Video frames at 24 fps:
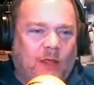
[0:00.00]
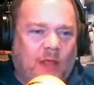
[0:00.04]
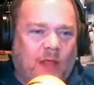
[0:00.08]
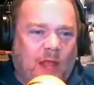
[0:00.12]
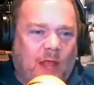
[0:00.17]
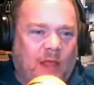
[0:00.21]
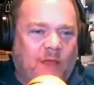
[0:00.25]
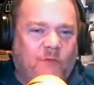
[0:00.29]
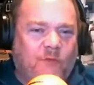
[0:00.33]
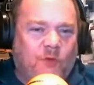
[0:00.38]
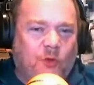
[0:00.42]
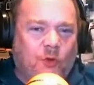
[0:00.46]

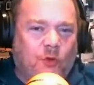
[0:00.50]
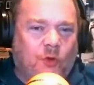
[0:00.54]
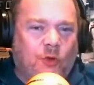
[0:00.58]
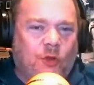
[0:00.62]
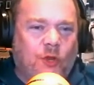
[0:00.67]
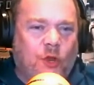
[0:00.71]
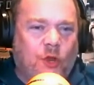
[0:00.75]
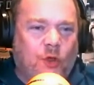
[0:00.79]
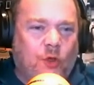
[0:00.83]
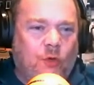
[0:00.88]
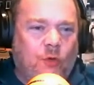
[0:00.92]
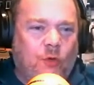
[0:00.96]
Like if you're going to
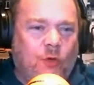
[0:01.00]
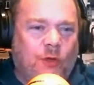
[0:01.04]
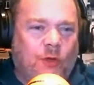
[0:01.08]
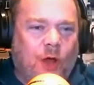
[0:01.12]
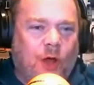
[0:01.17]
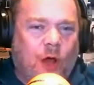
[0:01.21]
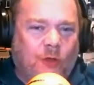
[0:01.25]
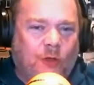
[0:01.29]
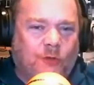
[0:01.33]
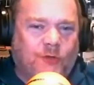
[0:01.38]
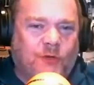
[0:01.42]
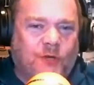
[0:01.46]
do an
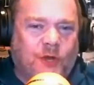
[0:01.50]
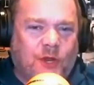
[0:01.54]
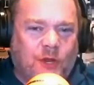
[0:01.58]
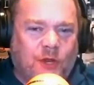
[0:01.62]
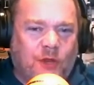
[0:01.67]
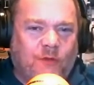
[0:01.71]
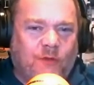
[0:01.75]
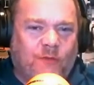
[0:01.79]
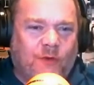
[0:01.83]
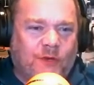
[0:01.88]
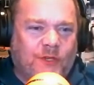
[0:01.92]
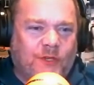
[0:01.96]
alternate
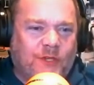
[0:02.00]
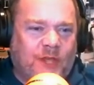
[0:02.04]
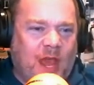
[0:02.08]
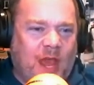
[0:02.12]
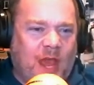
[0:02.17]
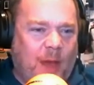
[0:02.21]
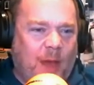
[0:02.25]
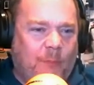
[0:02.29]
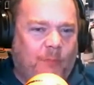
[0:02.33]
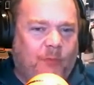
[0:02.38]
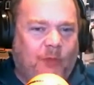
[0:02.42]
universe Cap,